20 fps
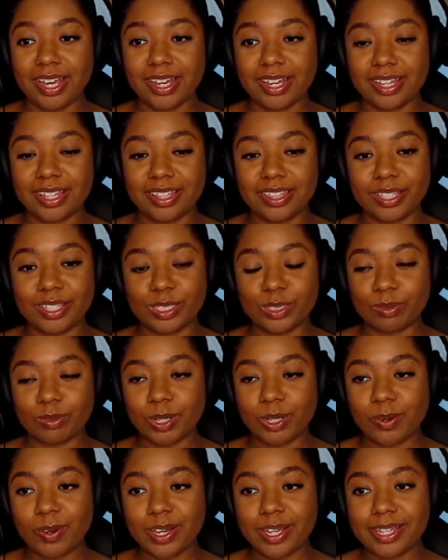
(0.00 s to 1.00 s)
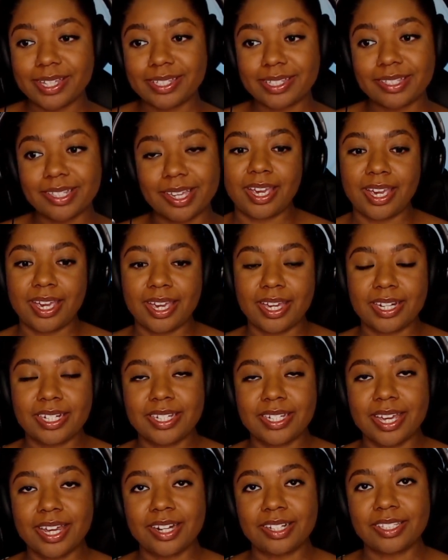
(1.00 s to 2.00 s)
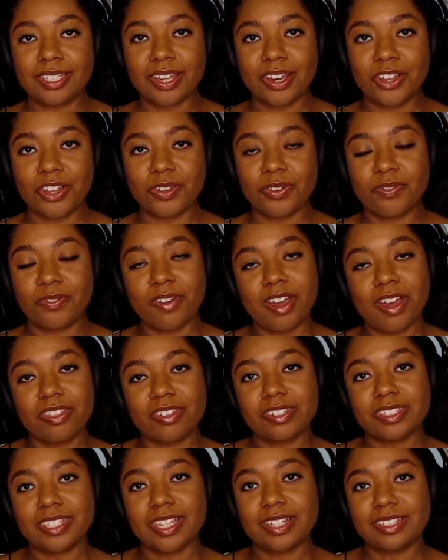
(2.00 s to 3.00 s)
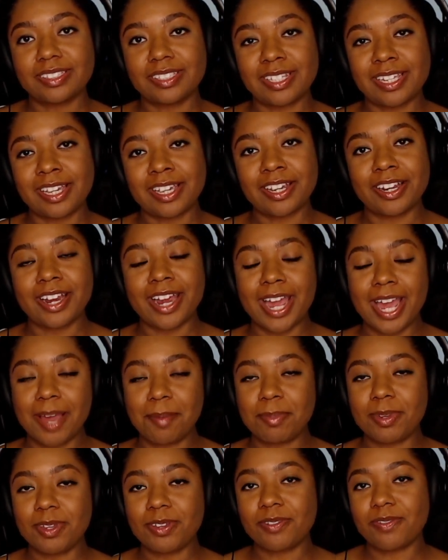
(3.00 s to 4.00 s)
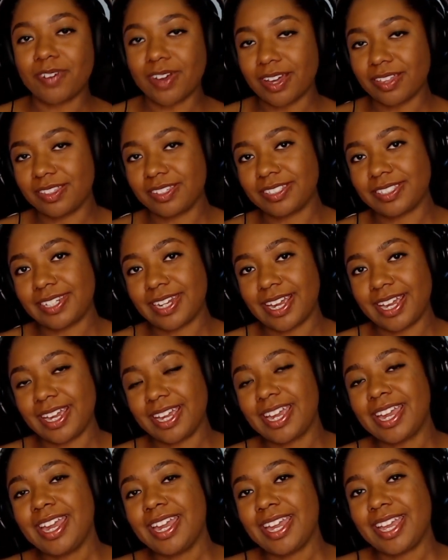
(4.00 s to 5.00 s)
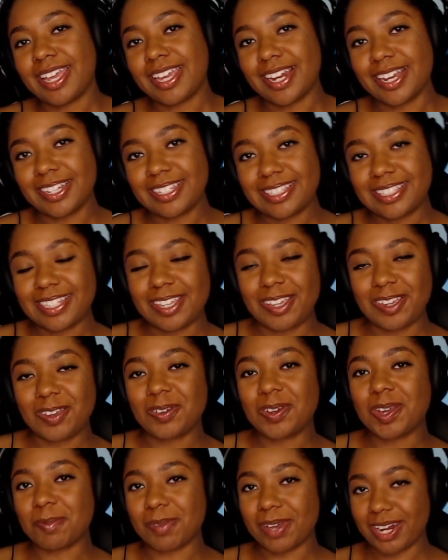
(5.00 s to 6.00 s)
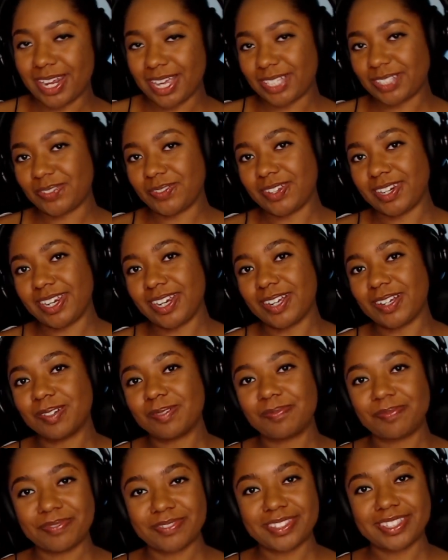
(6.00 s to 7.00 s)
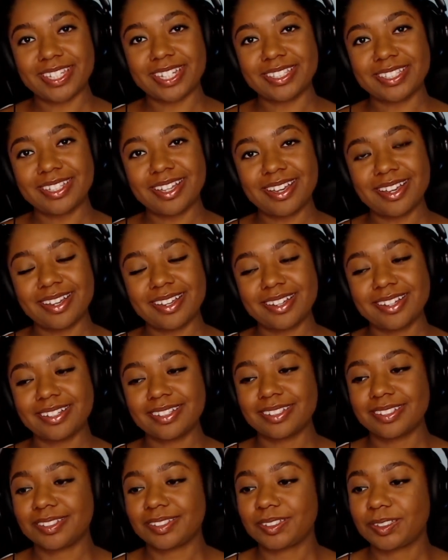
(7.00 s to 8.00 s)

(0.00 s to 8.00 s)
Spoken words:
this request. And shout out to all the fathers out there. Happy Father's Day. And I'll see you in my next video. Ta-ta.